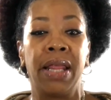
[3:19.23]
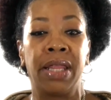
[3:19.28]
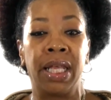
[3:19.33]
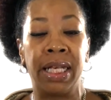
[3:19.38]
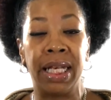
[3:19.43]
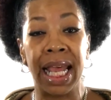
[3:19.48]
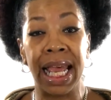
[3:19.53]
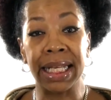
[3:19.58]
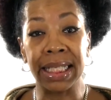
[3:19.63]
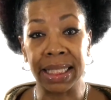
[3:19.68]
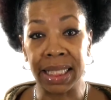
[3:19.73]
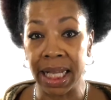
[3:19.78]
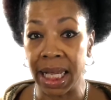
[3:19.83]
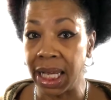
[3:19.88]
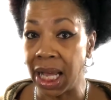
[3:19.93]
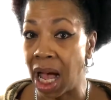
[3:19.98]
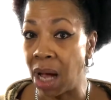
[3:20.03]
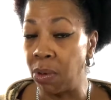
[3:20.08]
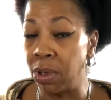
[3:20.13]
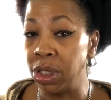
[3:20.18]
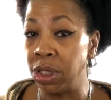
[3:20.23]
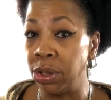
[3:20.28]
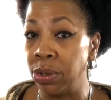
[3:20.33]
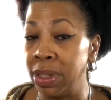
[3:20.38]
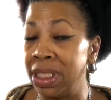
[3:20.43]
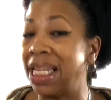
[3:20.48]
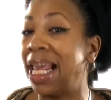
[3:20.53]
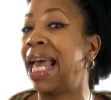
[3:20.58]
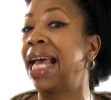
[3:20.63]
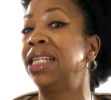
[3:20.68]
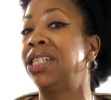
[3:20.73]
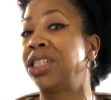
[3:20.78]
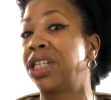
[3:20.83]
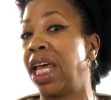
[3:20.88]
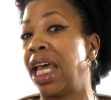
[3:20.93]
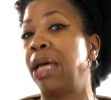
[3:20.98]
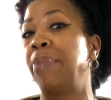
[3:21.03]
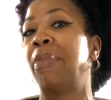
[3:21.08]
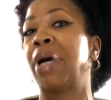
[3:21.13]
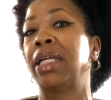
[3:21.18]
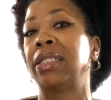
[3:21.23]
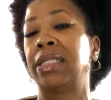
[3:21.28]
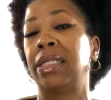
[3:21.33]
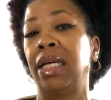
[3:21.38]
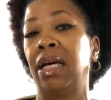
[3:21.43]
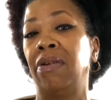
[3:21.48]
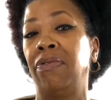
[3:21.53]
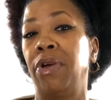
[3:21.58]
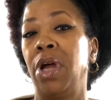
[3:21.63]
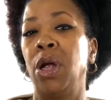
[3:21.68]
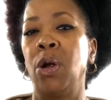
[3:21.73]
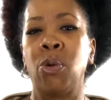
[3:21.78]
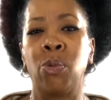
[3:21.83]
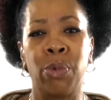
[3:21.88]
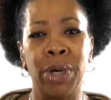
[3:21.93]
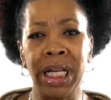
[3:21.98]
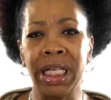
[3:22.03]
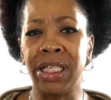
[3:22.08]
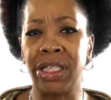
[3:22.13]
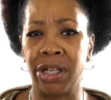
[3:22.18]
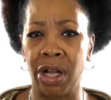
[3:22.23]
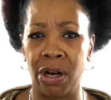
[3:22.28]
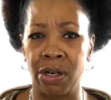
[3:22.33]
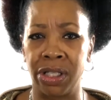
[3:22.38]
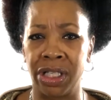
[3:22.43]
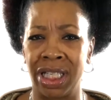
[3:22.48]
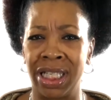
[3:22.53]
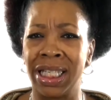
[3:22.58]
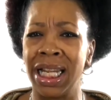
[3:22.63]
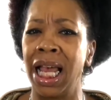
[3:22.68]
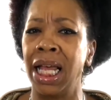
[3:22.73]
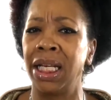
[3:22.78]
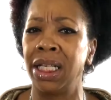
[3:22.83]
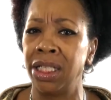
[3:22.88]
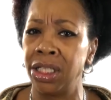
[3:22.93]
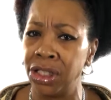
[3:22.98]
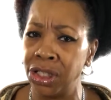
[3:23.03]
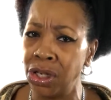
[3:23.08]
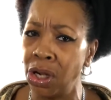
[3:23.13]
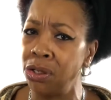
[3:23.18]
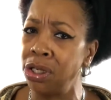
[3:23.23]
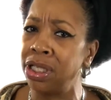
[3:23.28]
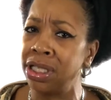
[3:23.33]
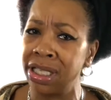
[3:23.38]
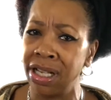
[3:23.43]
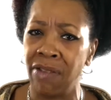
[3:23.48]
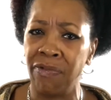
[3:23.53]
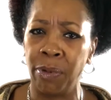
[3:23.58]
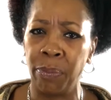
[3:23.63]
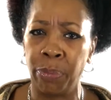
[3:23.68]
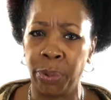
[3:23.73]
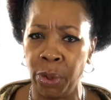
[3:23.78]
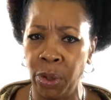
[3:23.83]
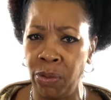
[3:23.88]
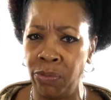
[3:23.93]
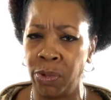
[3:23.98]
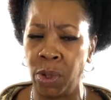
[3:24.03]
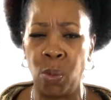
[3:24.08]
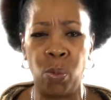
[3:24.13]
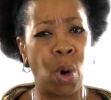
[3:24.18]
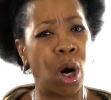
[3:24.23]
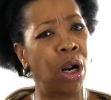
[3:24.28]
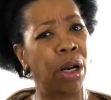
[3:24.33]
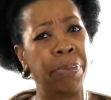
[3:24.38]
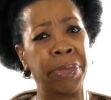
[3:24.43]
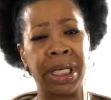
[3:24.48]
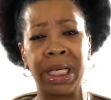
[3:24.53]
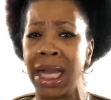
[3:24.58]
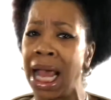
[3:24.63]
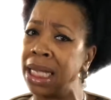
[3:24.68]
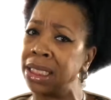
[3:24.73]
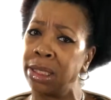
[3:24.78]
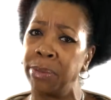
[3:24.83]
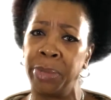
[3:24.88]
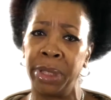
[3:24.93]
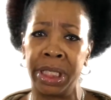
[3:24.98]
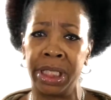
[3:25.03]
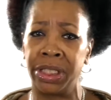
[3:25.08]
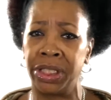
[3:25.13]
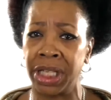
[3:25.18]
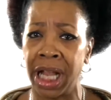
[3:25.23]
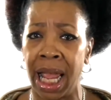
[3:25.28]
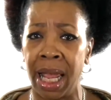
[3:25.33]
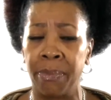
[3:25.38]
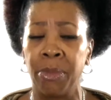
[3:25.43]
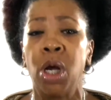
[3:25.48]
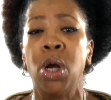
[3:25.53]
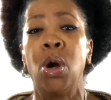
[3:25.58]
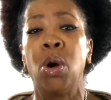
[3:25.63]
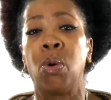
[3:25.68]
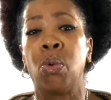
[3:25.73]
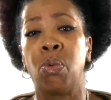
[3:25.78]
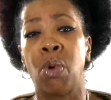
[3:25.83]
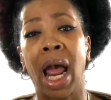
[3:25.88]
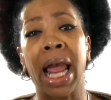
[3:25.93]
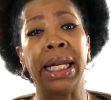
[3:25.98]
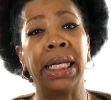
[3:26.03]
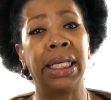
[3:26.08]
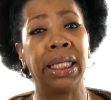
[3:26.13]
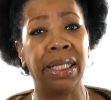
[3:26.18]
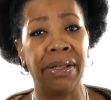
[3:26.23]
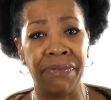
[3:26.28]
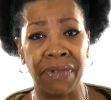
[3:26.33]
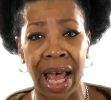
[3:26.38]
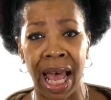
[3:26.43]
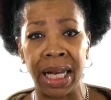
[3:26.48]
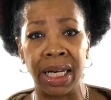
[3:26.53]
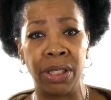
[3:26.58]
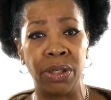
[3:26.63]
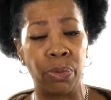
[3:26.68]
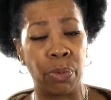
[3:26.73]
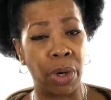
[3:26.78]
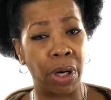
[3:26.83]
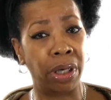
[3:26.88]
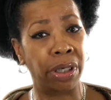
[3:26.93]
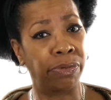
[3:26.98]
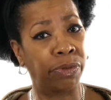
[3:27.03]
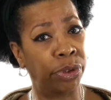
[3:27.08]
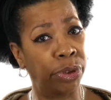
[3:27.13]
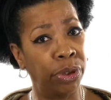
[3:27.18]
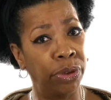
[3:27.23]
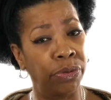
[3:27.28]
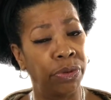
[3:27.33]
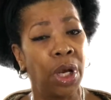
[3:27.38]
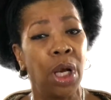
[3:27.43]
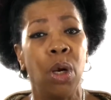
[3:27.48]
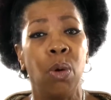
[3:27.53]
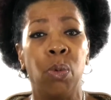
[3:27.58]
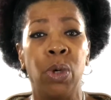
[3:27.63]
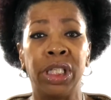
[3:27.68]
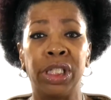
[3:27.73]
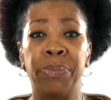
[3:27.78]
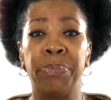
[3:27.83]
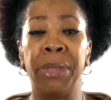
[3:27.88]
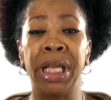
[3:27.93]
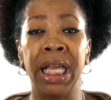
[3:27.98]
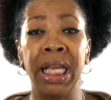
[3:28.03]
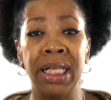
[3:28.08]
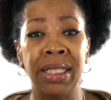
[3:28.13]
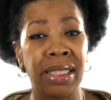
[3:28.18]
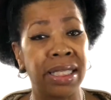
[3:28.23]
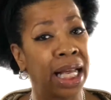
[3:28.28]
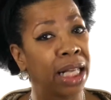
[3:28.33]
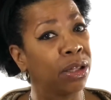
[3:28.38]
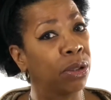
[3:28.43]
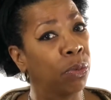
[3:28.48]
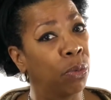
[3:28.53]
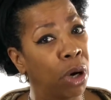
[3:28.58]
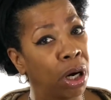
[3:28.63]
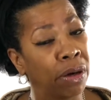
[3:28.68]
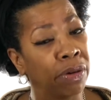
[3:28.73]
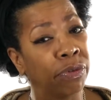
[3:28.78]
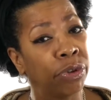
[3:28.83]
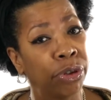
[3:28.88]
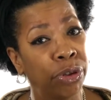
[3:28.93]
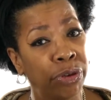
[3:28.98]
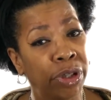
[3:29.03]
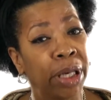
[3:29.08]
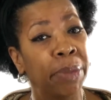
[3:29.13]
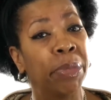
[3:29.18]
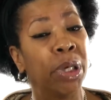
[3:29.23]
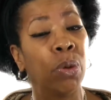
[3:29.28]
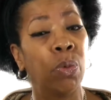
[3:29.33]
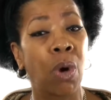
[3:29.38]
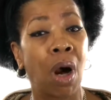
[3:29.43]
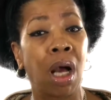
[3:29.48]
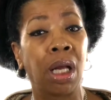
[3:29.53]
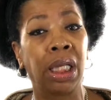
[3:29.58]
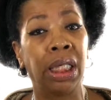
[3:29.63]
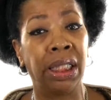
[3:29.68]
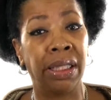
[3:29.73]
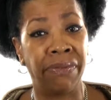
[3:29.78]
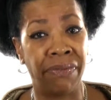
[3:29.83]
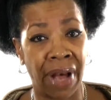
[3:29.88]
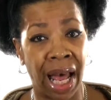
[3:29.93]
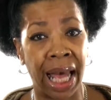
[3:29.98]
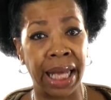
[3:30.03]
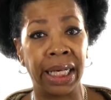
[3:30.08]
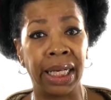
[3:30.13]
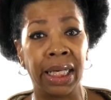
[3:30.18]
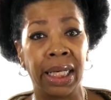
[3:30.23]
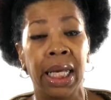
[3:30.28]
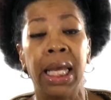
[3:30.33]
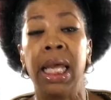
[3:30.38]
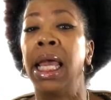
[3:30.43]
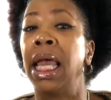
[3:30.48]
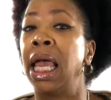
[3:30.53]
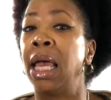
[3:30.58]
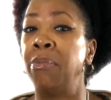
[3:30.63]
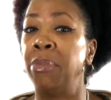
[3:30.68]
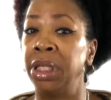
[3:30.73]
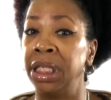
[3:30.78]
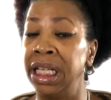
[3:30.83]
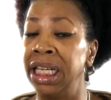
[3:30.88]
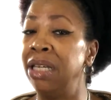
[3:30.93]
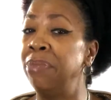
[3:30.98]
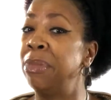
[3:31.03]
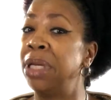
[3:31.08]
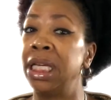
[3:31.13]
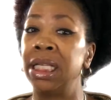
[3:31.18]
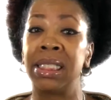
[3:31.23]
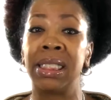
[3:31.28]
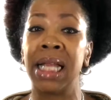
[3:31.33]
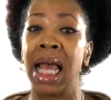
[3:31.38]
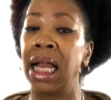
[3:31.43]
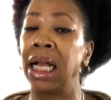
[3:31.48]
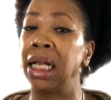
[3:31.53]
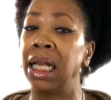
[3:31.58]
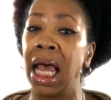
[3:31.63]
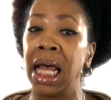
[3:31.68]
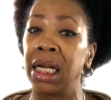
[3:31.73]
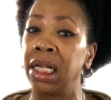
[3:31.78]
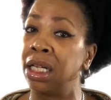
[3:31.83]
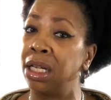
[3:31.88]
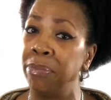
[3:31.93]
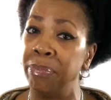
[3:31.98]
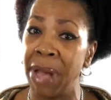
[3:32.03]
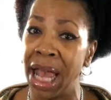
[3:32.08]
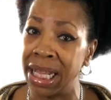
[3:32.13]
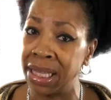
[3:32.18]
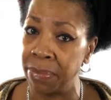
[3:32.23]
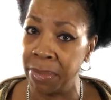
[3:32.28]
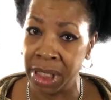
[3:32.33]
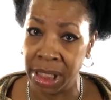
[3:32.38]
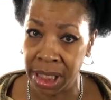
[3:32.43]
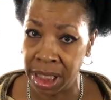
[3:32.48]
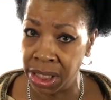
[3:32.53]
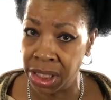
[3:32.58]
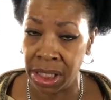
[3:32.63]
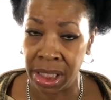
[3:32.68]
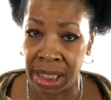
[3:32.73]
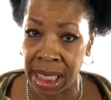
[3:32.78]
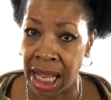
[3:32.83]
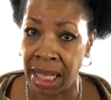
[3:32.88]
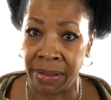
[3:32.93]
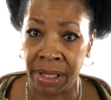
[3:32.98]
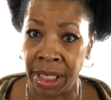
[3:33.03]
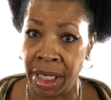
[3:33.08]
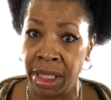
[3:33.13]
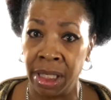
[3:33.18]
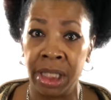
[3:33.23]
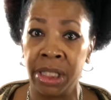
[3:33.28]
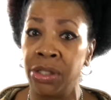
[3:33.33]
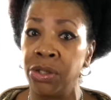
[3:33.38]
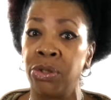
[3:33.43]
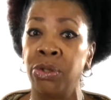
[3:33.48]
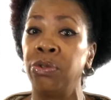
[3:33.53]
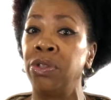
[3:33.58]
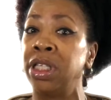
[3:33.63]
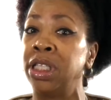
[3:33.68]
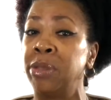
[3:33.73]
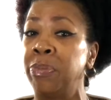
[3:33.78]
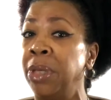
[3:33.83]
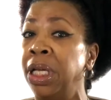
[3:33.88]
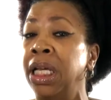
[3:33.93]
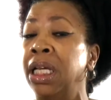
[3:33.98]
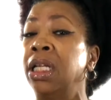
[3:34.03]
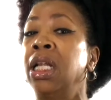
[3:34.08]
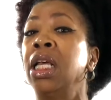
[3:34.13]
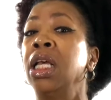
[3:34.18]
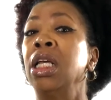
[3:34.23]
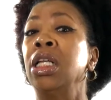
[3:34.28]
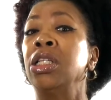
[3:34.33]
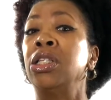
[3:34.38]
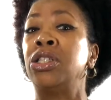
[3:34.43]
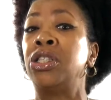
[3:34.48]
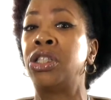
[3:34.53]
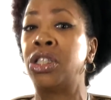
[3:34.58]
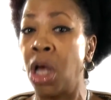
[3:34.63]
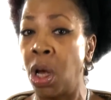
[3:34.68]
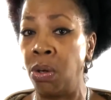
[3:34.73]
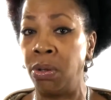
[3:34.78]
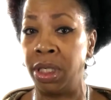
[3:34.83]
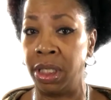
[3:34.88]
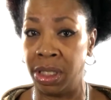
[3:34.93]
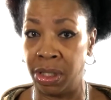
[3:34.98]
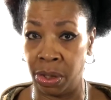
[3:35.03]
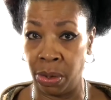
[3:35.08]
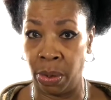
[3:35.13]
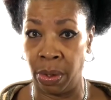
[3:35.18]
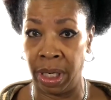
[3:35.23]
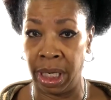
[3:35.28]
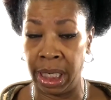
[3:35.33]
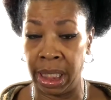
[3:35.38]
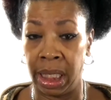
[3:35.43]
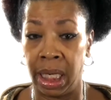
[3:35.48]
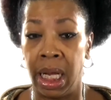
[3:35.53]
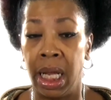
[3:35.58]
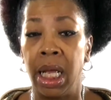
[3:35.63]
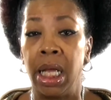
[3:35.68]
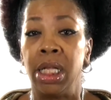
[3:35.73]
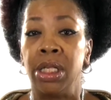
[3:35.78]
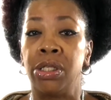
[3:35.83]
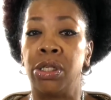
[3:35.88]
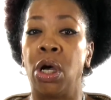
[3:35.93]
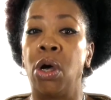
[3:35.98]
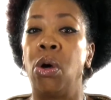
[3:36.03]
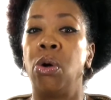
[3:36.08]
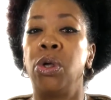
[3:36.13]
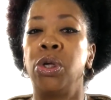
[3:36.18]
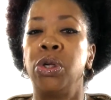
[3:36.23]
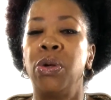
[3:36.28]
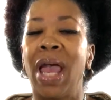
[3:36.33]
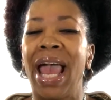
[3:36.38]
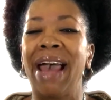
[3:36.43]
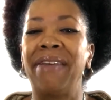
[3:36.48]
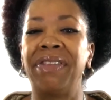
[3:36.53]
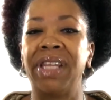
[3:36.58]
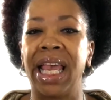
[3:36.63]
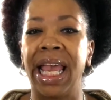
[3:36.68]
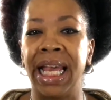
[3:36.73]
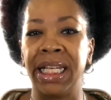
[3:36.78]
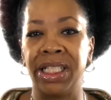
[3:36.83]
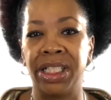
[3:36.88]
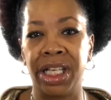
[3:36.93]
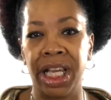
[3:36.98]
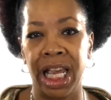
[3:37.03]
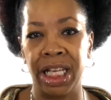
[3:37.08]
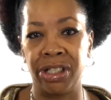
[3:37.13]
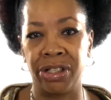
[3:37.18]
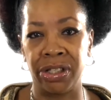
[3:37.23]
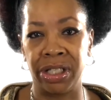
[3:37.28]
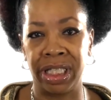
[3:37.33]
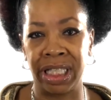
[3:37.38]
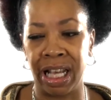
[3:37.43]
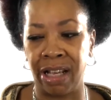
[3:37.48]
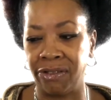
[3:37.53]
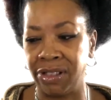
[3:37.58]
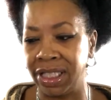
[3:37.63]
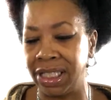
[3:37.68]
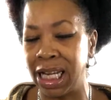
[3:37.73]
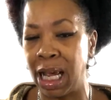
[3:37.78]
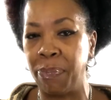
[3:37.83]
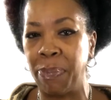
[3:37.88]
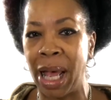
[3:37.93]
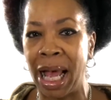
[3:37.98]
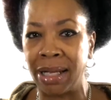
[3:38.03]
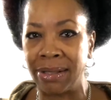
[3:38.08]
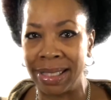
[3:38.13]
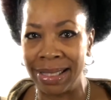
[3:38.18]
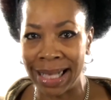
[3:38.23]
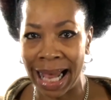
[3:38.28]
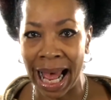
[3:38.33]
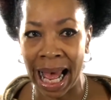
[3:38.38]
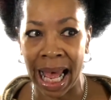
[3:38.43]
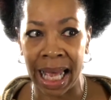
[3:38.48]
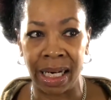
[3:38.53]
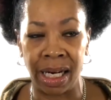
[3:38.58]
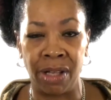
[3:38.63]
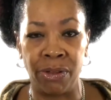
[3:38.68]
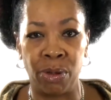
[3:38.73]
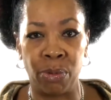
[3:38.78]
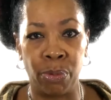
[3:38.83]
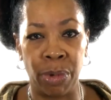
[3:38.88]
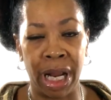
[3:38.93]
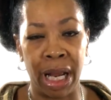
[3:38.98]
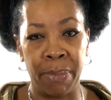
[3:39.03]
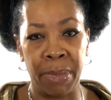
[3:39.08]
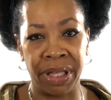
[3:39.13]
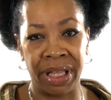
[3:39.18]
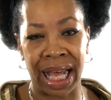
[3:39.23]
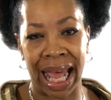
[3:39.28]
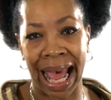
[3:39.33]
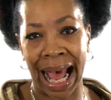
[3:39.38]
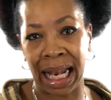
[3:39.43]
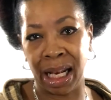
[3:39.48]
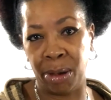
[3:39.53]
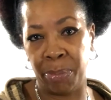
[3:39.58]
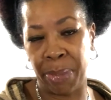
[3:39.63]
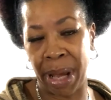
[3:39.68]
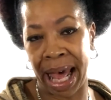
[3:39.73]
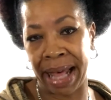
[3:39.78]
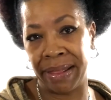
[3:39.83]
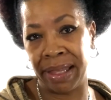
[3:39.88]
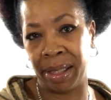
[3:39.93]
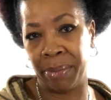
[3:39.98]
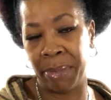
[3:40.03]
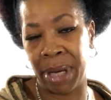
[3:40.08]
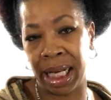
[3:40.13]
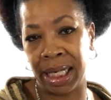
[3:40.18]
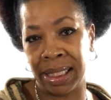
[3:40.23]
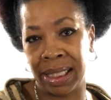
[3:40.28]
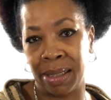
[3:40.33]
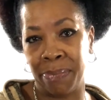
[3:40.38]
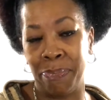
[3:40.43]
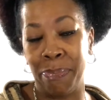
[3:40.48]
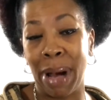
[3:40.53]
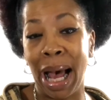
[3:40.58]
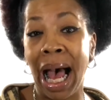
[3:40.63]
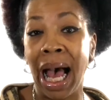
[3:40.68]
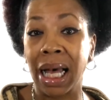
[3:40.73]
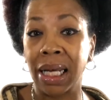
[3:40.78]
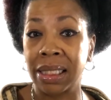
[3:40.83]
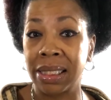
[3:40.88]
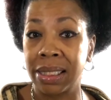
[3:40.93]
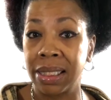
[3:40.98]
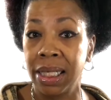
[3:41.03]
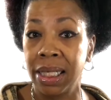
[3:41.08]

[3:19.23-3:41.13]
The next thing I would do is educate myself. Research, study to show yourself approved, a workman not to be ashamed, rightly dividing the word of truth, which means that the word of truth can be wrongly divided. And believe me, it's not a lot of good mathematicians out there. This truth is being so distorted. So you have to educate yourself, step outside of the realm of the allopathic medicine box